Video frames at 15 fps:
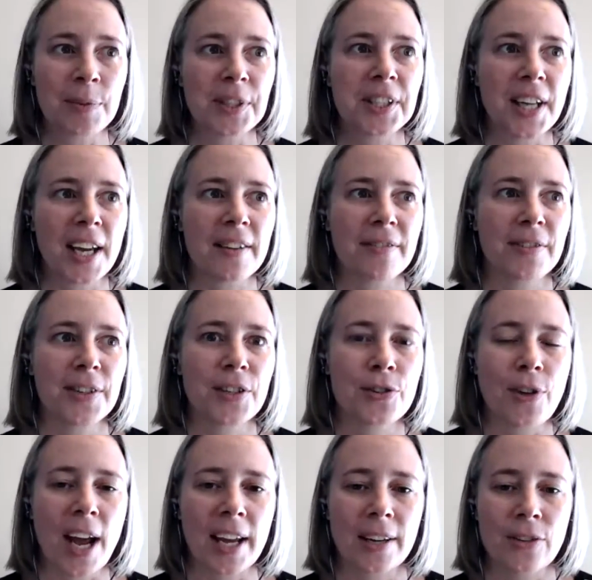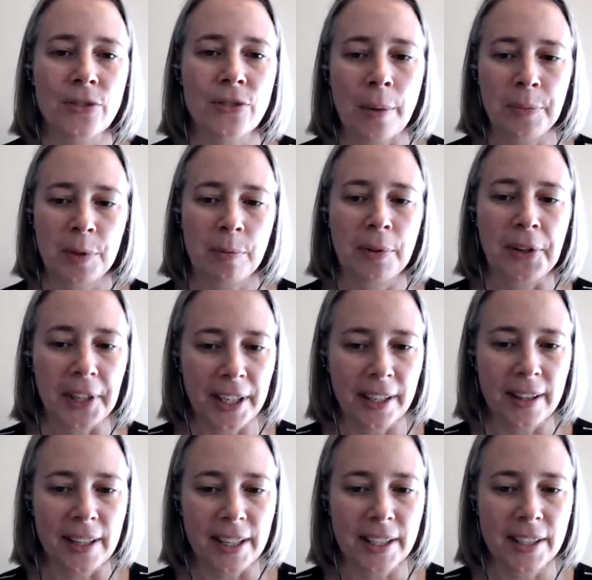site for drag and drop deploying things.